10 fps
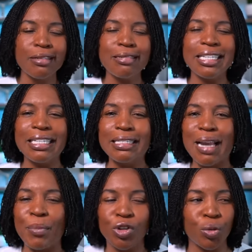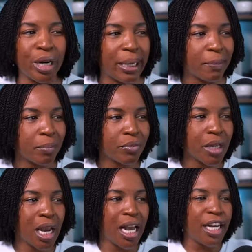Sentence number three.
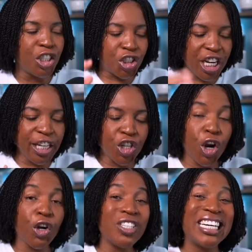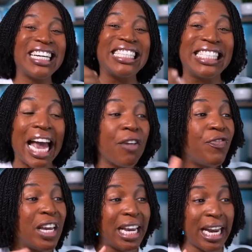She turned a
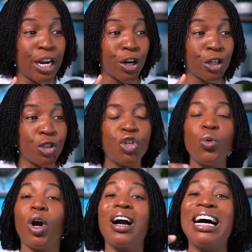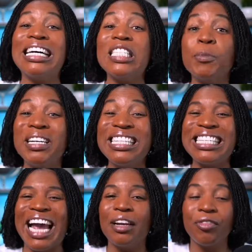deaf ear to her
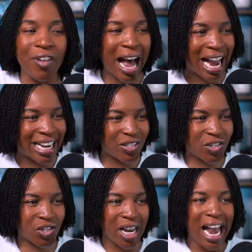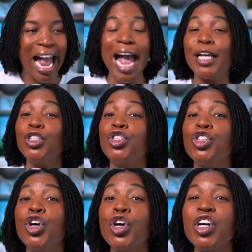husband's advice and
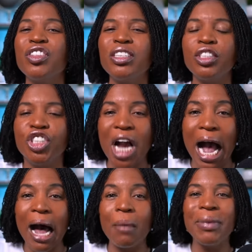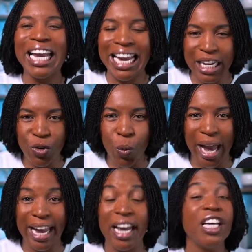took the job
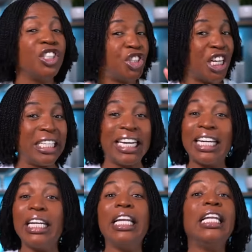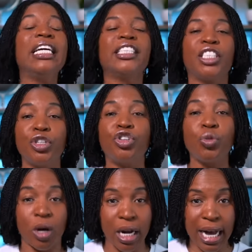anyway. She didn't listen
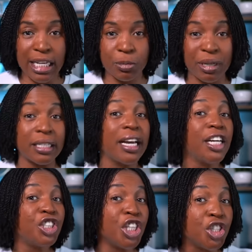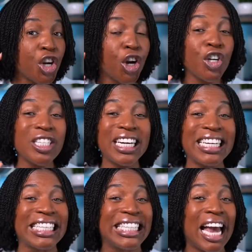to her husband. She turned
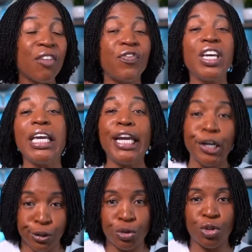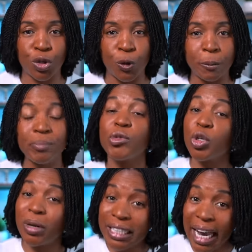a deaf ear to.
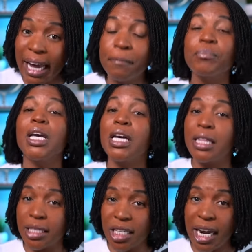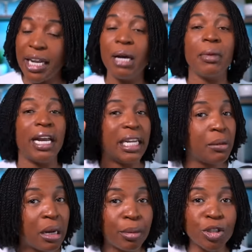So, again, this idiom,
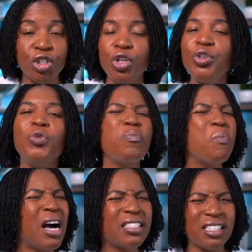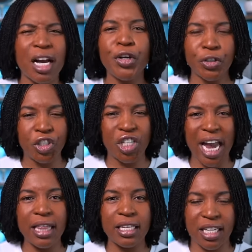idiom number two, you must
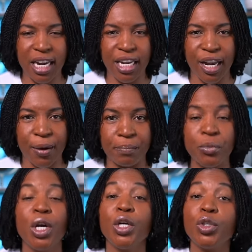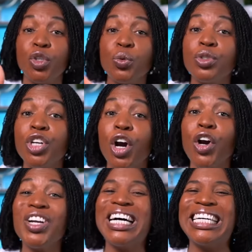understand this idiom to
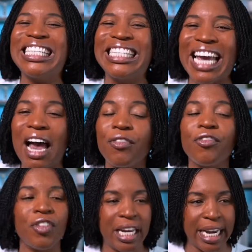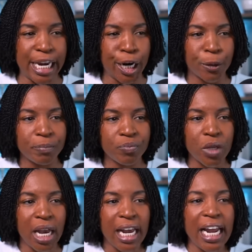turn a deaf ear.
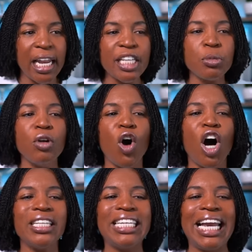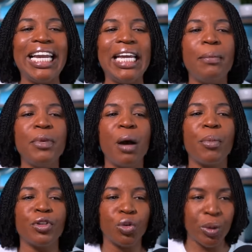Now let's move on to idiom
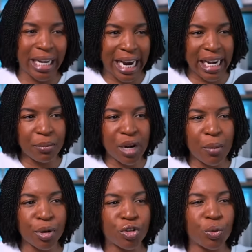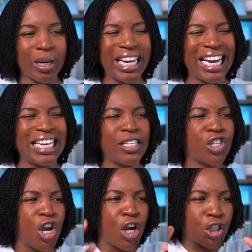number three. Idiom number three
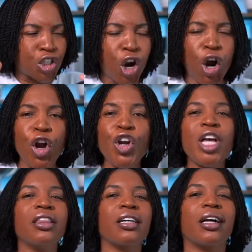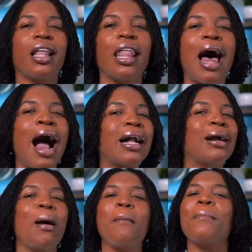is turn the
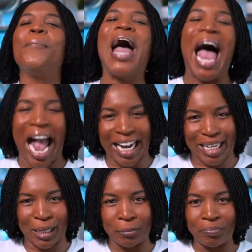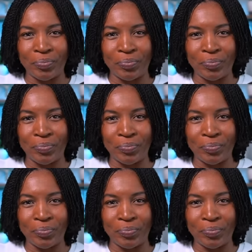clock back.